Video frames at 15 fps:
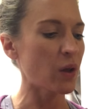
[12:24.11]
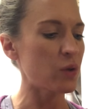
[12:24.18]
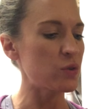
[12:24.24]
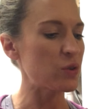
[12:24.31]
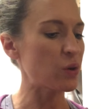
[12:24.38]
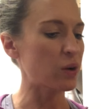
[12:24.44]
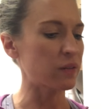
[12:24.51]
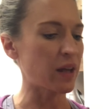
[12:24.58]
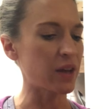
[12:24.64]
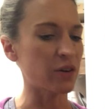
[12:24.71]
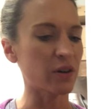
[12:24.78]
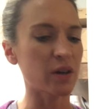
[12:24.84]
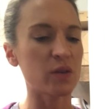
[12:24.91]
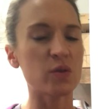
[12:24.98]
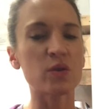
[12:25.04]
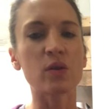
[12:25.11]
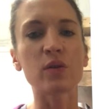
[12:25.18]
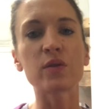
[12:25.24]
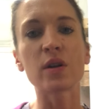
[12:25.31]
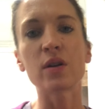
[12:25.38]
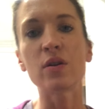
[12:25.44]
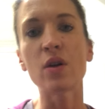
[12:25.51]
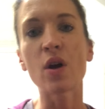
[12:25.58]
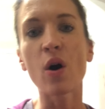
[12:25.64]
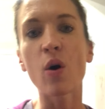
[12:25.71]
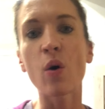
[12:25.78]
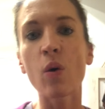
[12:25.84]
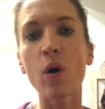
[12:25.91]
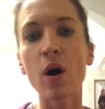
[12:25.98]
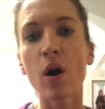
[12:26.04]
So you can let your consultant
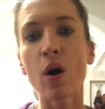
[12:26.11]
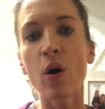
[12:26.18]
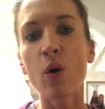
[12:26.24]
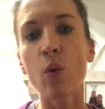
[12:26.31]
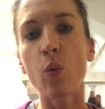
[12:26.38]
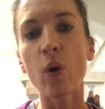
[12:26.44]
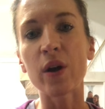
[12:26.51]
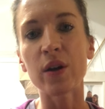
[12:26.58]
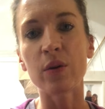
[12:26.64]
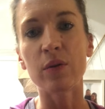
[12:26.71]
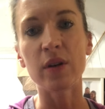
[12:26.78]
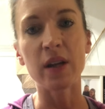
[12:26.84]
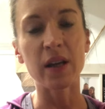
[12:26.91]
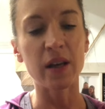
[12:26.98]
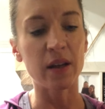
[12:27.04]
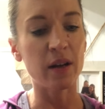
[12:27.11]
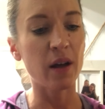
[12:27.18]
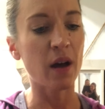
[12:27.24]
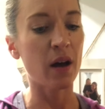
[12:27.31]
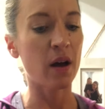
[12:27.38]
know what you need.